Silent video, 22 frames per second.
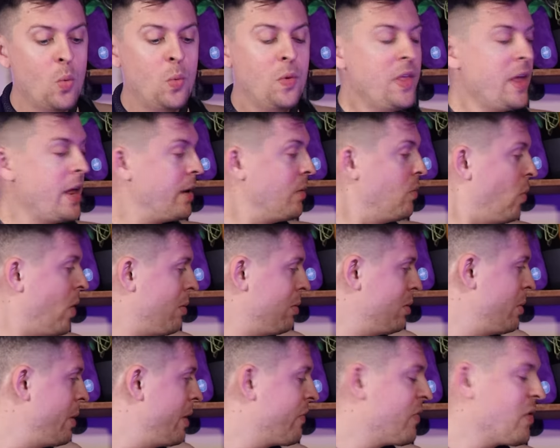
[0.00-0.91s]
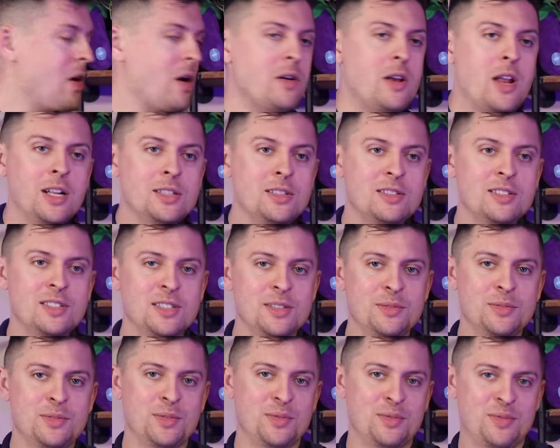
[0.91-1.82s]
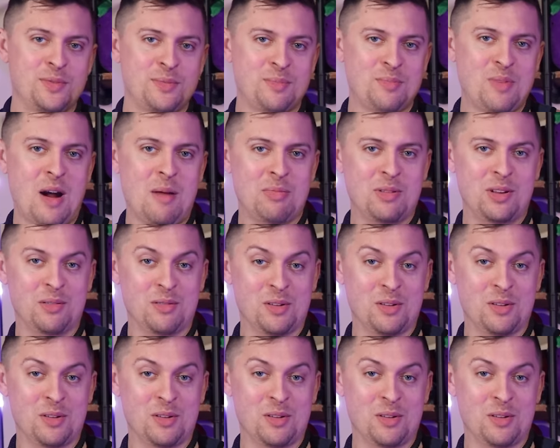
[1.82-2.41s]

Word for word: Well then, while we wait for our nuts to properly